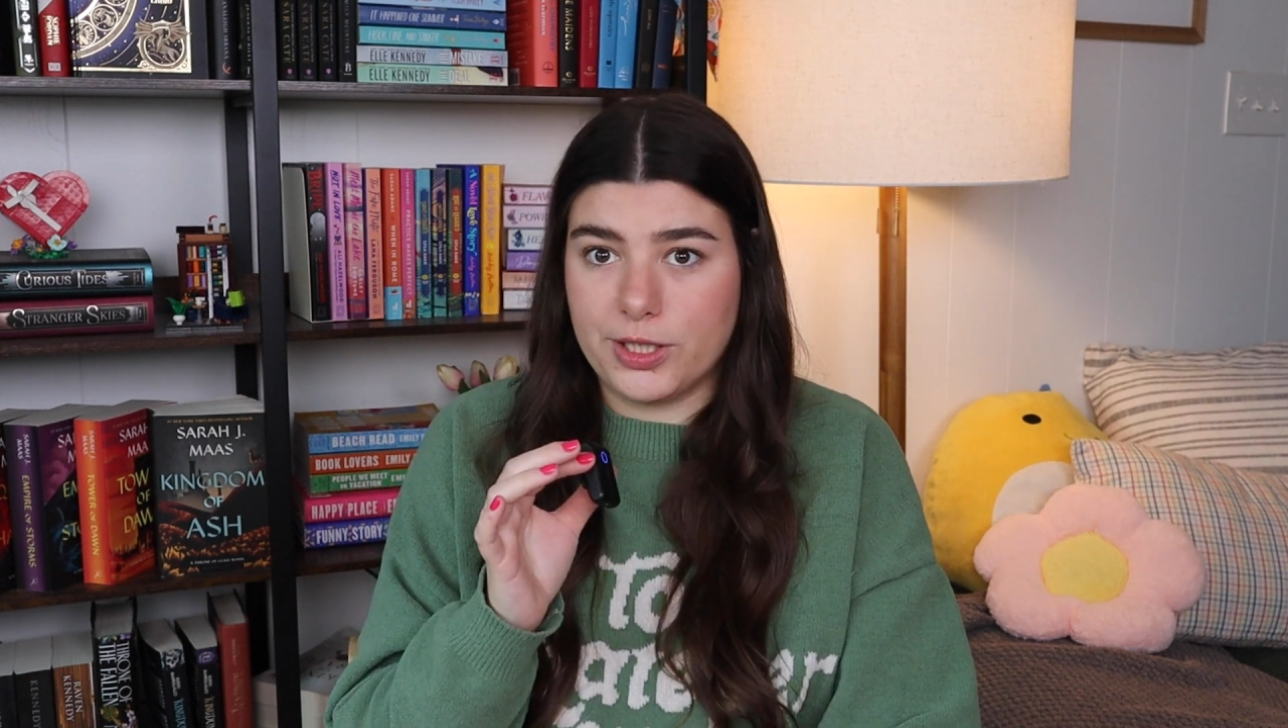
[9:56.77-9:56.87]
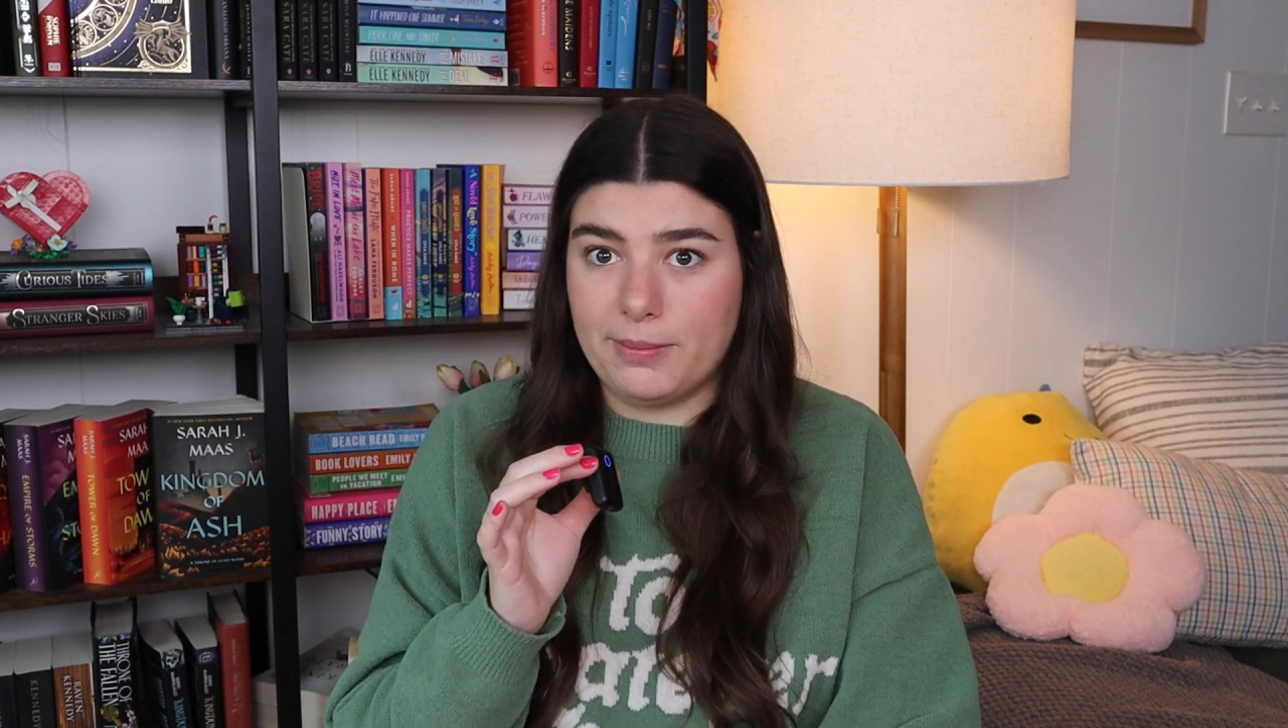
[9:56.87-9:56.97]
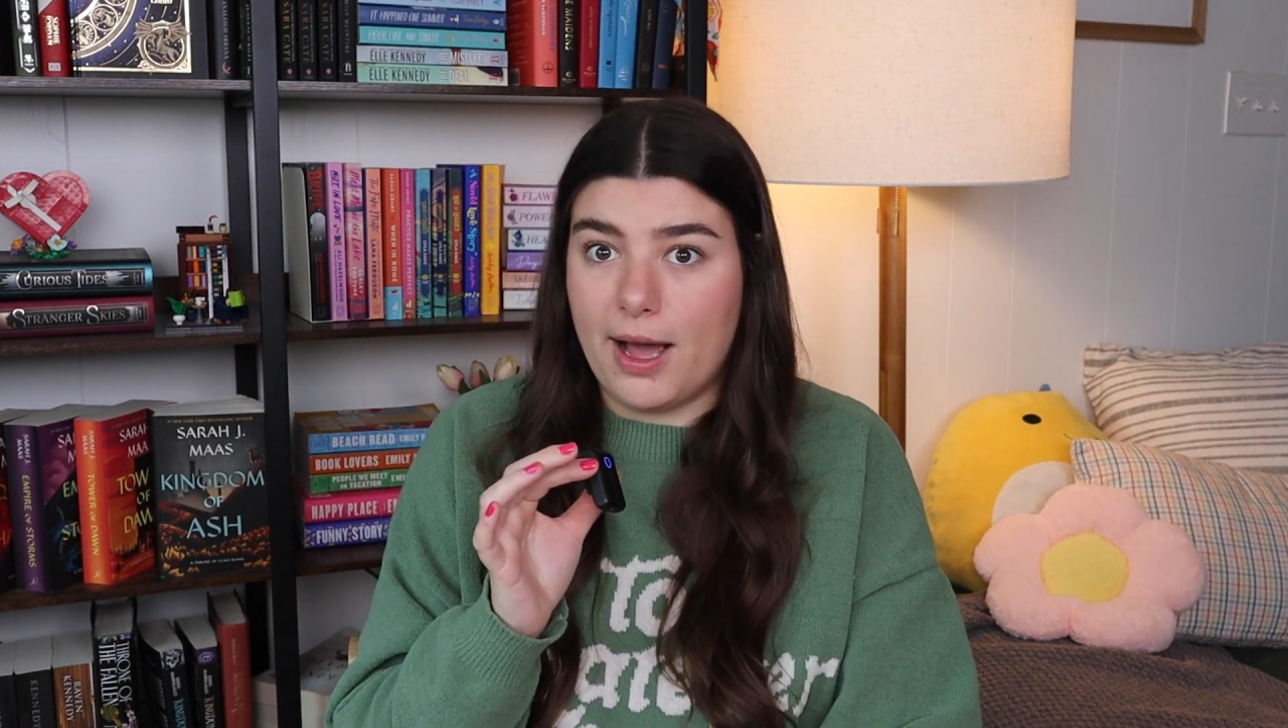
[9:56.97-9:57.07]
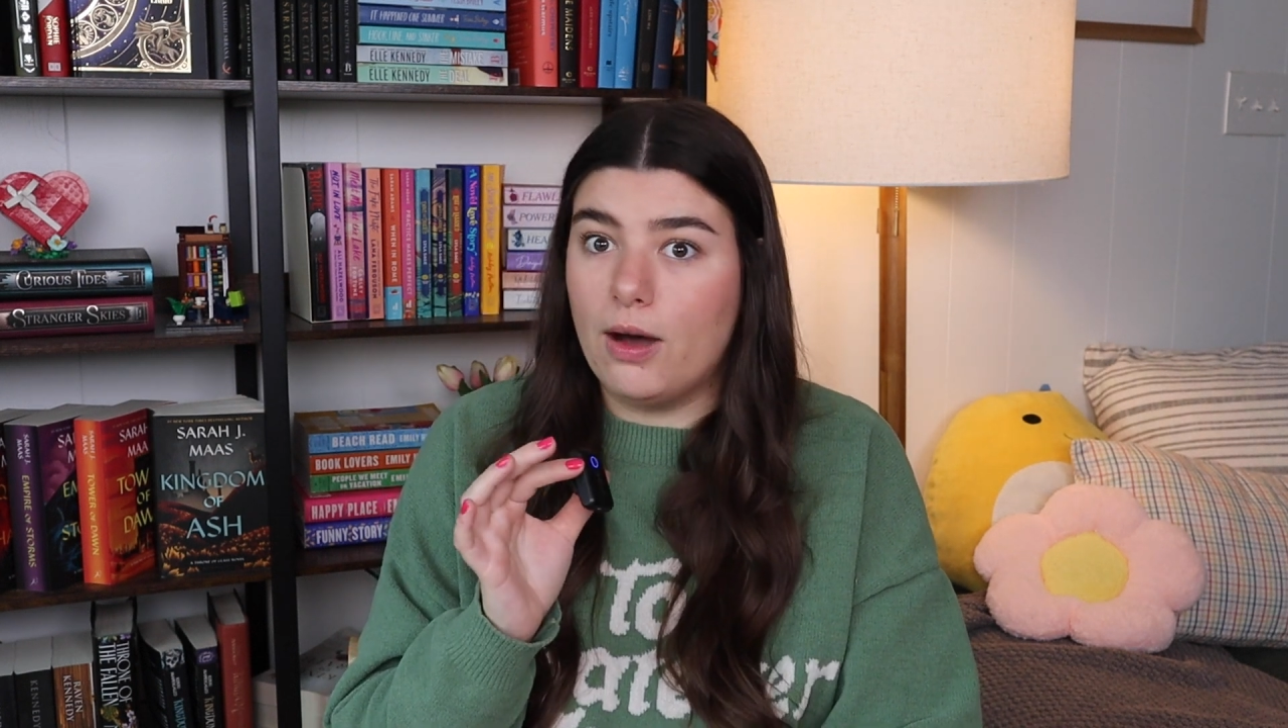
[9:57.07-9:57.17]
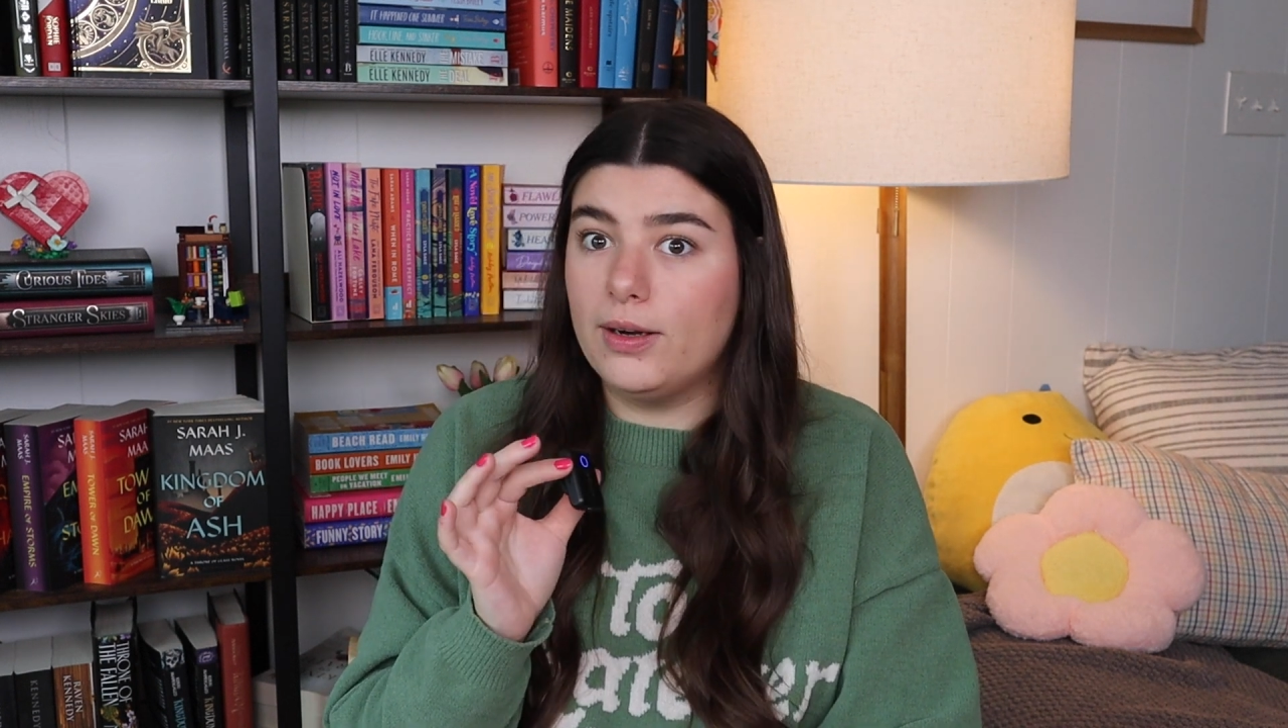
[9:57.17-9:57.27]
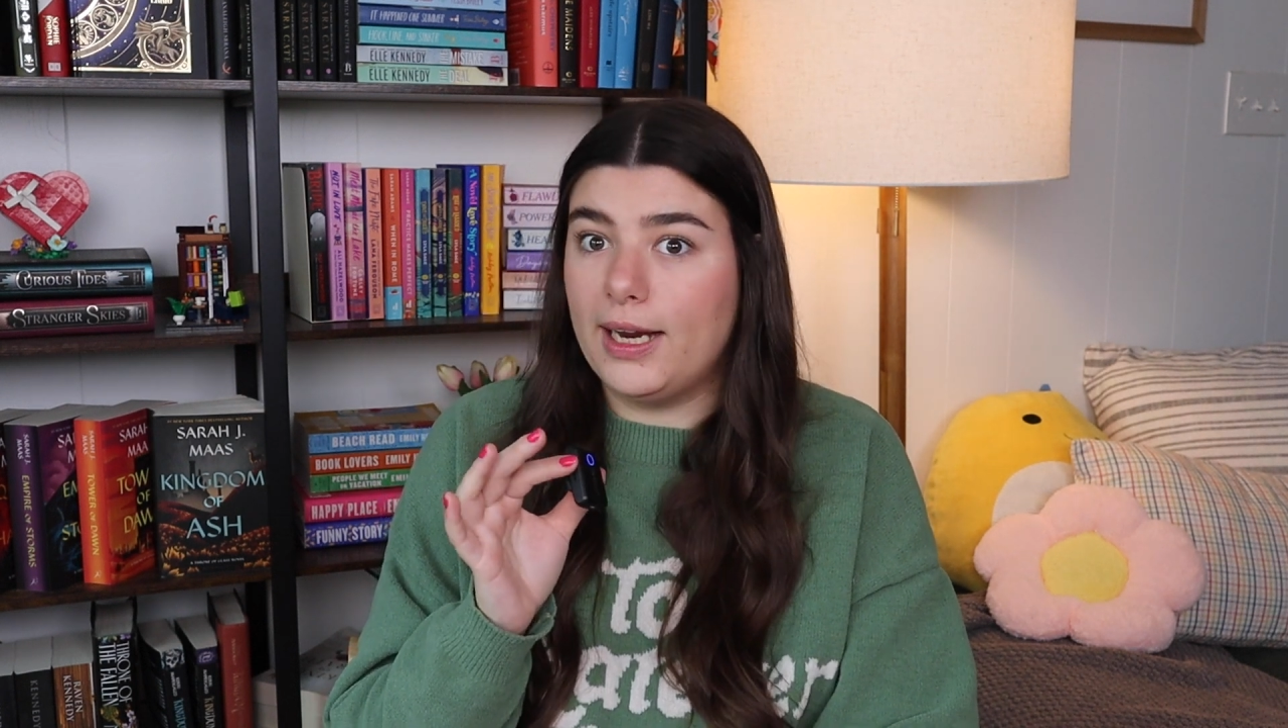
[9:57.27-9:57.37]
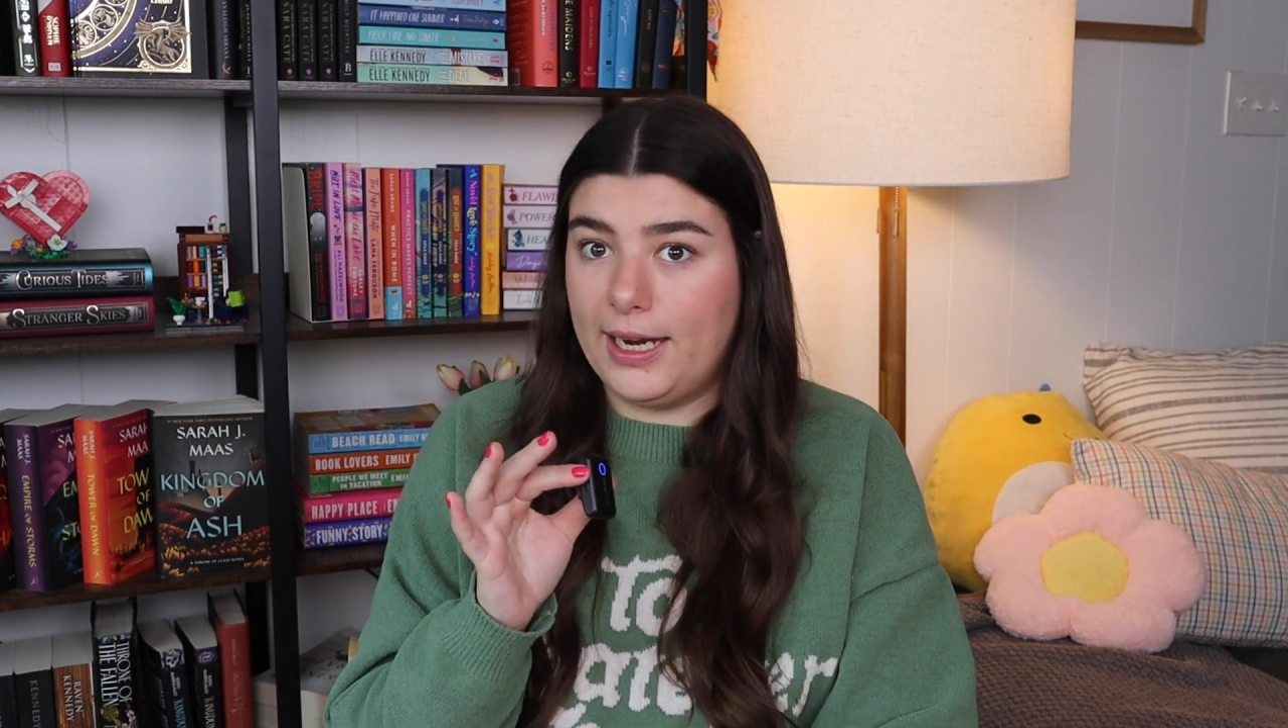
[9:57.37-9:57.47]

come out